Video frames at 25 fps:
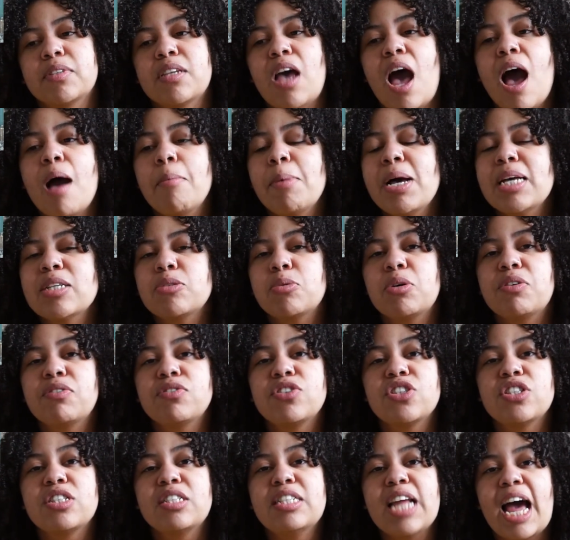I might as well have
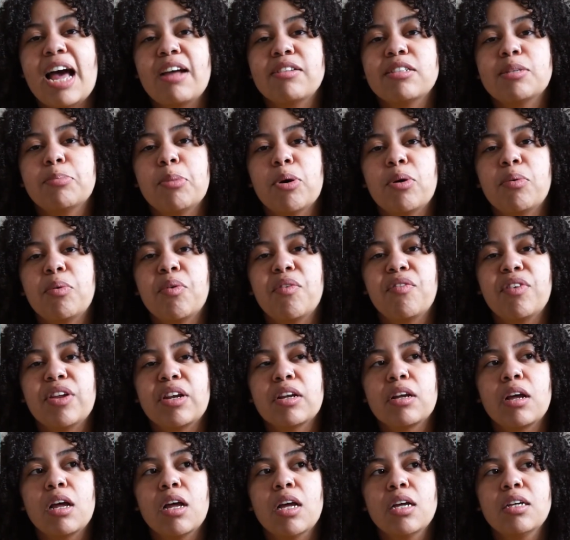just downed a bottle of
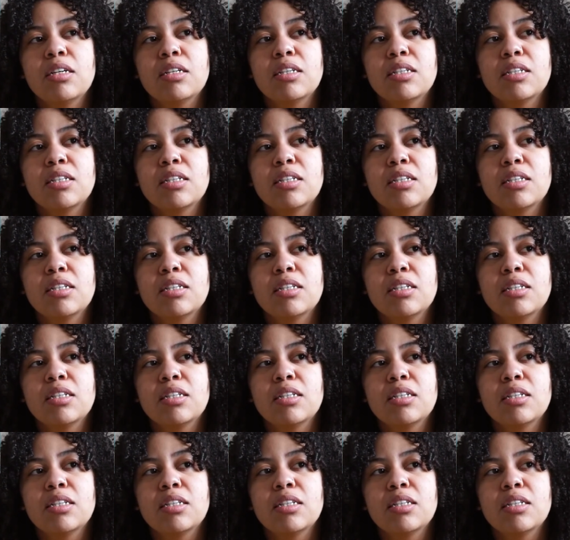vinegar.